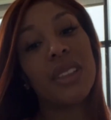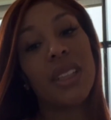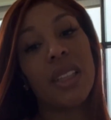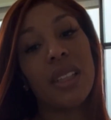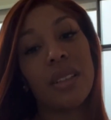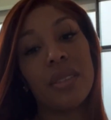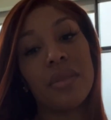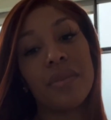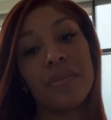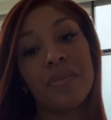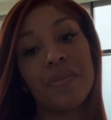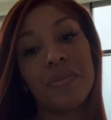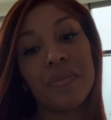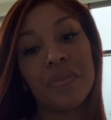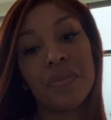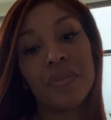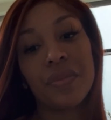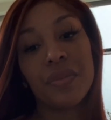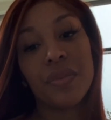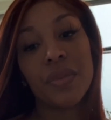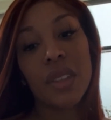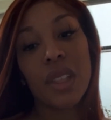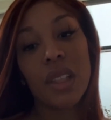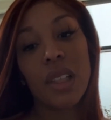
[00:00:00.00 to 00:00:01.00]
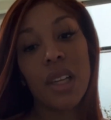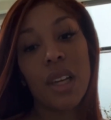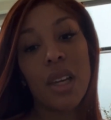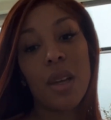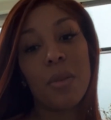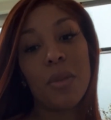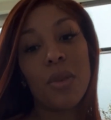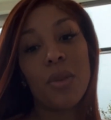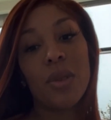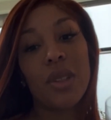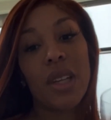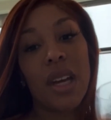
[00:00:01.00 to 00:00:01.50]
self.
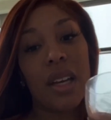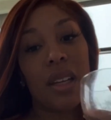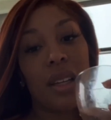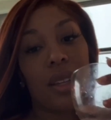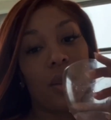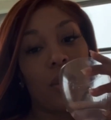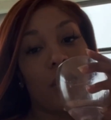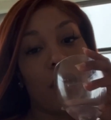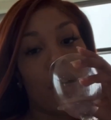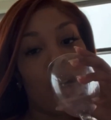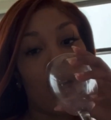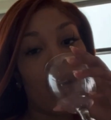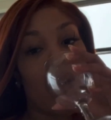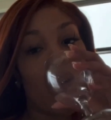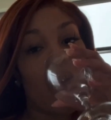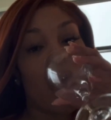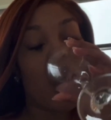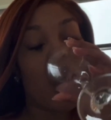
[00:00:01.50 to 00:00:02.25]
William, you thank you.